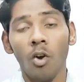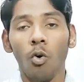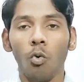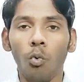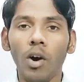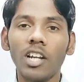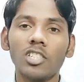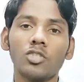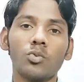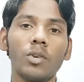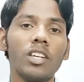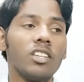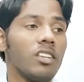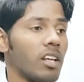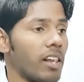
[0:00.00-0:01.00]
Once
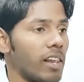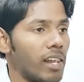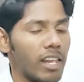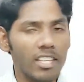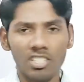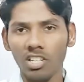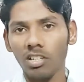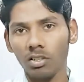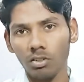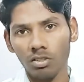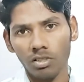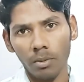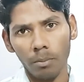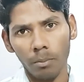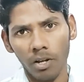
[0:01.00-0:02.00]
we listen to
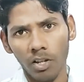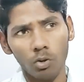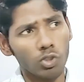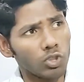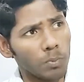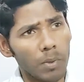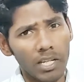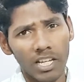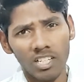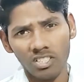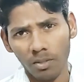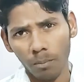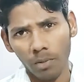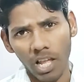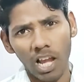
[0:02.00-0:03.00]
somebody who's speaking
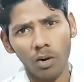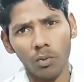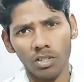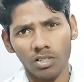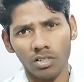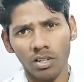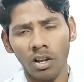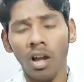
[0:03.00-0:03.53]
some language,